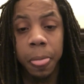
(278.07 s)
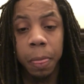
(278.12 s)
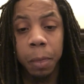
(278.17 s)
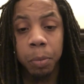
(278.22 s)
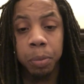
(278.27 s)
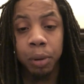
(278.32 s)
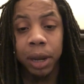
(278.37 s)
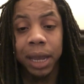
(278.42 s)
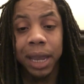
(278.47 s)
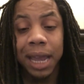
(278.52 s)

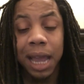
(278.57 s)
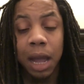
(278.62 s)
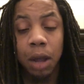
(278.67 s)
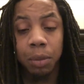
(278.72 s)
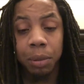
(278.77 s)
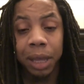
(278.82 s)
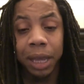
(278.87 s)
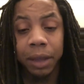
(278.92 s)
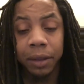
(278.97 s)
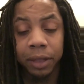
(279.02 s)
breaking
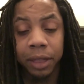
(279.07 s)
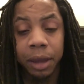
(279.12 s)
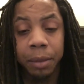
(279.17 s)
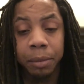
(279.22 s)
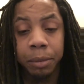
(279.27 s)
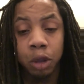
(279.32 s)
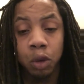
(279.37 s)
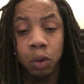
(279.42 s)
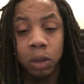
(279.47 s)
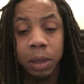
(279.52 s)
out, like
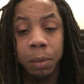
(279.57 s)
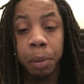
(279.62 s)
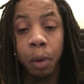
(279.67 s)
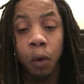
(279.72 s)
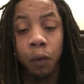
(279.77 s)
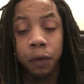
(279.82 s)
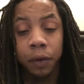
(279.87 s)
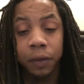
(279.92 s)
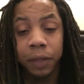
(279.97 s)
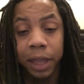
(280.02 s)
them using
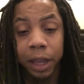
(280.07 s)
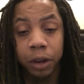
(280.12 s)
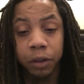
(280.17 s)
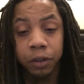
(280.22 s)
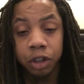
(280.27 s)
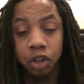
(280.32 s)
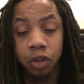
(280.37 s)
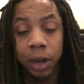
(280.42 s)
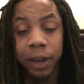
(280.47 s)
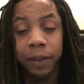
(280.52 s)
both of their
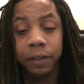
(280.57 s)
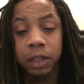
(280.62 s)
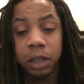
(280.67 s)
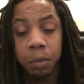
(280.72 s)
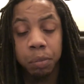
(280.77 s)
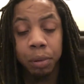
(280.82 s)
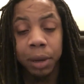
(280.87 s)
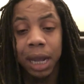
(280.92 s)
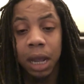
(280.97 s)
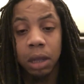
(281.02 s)
strengths to
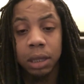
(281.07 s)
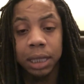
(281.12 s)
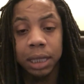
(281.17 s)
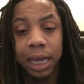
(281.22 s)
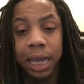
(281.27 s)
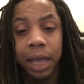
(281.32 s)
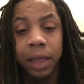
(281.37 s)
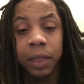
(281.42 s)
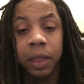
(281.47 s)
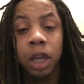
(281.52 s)
break out
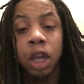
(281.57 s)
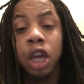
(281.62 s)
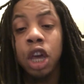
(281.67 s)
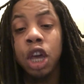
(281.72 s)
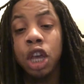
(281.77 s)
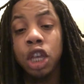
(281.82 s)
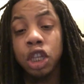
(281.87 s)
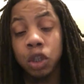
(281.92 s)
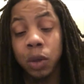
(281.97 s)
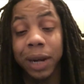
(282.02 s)
together.
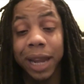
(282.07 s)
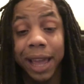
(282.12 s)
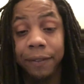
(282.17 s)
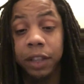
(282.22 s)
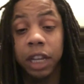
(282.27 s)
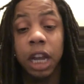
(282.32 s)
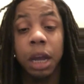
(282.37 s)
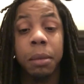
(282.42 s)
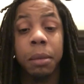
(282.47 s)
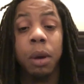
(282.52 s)
So they have
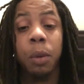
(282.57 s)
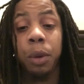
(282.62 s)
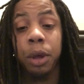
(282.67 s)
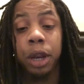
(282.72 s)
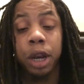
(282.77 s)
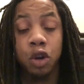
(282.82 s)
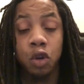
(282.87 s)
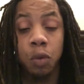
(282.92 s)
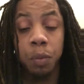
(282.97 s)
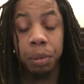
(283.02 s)
to come up with
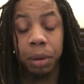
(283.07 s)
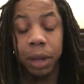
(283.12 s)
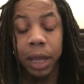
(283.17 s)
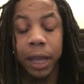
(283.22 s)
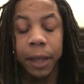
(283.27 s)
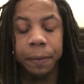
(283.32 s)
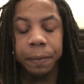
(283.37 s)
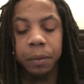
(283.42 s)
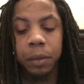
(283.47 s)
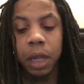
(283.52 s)
a new
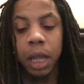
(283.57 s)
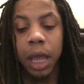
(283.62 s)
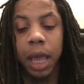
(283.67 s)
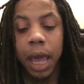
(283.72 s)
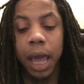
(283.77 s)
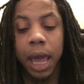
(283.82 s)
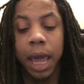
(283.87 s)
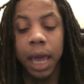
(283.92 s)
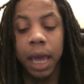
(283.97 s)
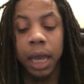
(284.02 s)
plan.
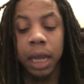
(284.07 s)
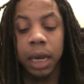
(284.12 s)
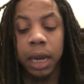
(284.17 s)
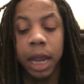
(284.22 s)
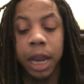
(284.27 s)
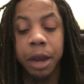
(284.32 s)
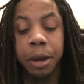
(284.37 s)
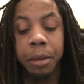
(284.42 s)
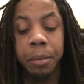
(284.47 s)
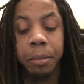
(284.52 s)
And
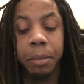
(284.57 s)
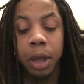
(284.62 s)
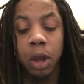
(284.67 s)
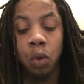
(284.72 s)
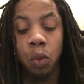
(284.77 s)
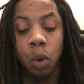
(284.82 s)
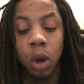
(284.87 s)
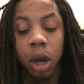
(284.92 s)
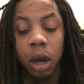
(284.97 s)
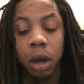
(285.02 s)
in the
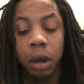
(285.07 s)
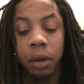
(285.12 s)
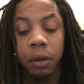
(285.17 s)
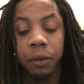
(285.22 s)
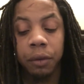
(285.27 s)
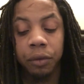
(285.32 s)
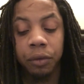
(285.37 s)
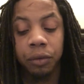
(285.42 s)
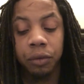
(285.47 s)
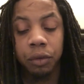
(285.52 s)
middle
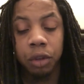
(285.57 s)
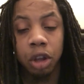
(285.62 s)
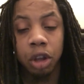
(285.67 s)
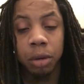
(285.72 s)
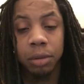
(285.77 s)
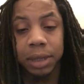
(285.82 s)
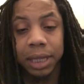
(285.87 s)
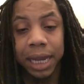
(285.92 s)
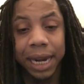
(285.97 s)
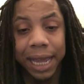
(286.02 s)
of,
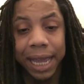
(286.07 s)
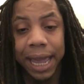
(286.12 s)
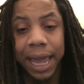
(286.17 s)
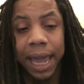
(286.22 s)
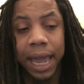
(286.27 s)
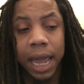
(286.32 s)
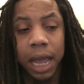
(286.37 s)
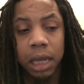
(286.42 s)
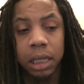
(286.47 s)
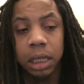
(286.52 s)
the
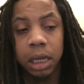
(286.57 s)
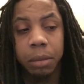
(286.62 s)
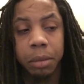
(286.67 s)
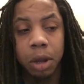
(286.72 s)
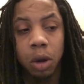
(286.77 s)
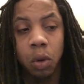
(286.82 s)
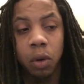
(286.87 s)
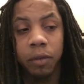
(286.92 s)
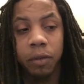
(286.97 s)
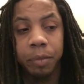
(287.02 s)
chaos in the
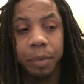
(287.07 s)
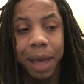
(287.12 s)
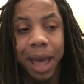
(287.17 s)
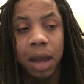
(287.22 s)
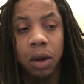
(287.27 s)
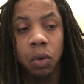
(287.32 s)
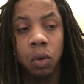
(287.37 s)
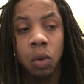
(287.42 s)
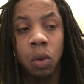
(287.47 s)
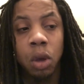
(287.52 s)
middle of
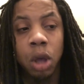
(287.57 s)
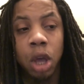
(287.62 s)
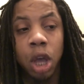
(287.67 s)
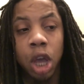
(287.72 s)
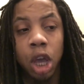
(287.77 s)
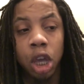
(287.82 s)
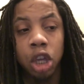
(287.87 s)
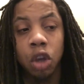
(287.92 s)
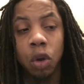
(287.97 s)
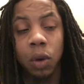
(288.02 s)
battle,
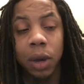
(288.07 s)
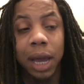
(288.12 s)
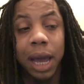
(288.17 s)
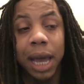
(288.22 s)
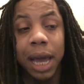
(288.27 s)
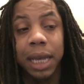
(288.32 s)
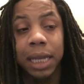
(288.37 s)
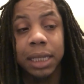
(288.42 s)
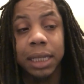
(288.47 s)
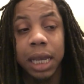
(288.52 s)

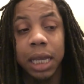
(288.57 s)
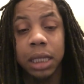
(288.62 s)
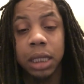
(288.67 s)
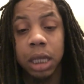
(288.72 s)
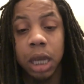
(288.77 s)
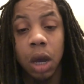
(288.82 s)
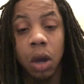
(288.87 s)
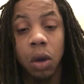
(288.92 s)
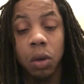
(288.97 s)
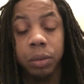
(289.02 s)
KyouKai says,
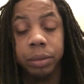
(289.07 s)
yo,